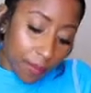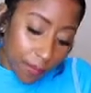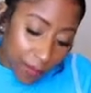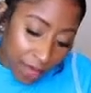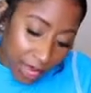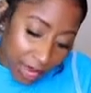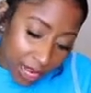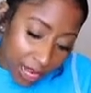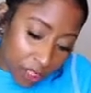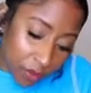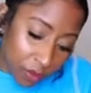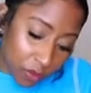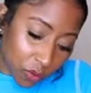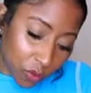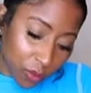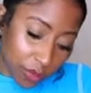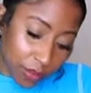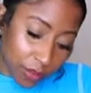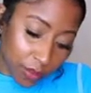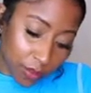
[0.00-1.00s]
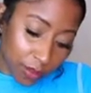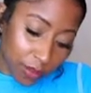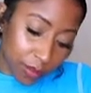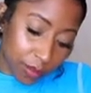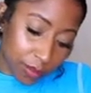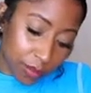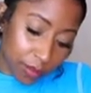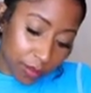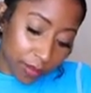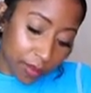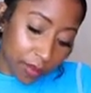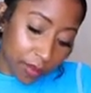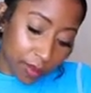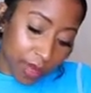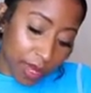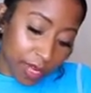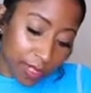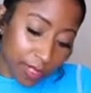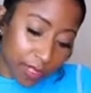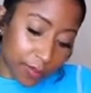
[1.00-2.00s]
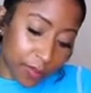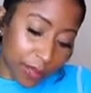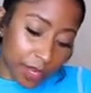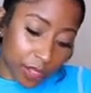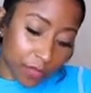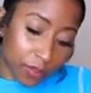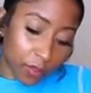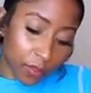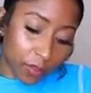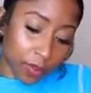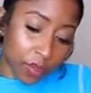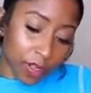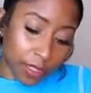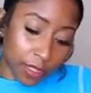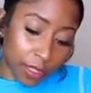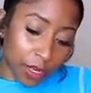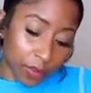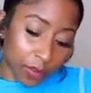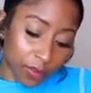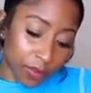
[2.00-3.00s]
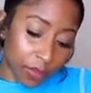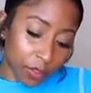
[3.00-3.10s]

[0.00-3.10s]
Page of Swords. Why is this Page of Swords here for